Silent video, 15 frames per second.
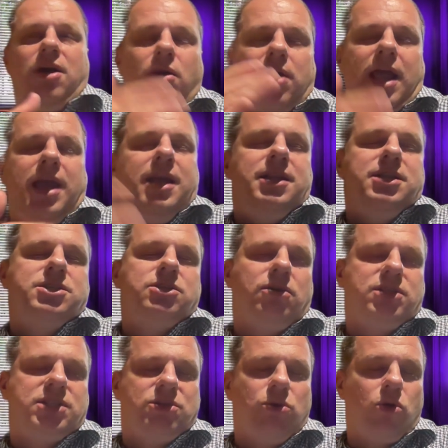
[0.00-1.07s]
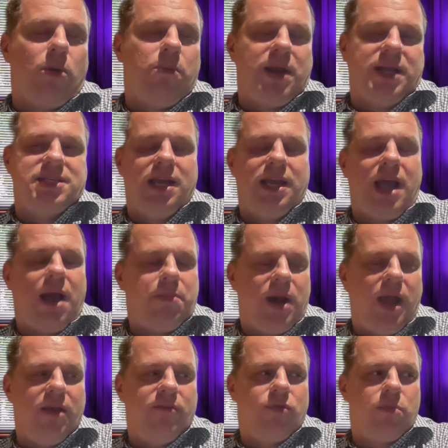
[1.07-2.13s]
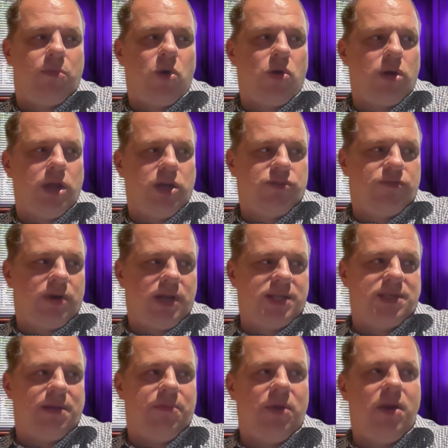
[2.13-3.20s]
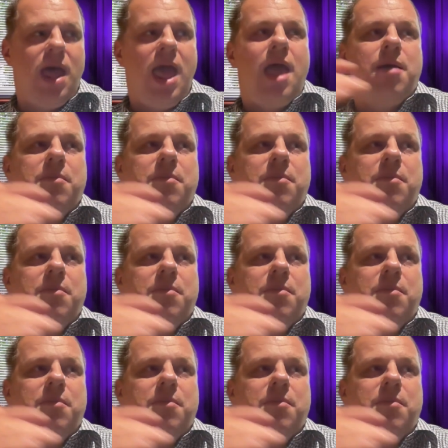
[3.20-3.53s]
Okay, it is not so complex like applying for mortgage, for example,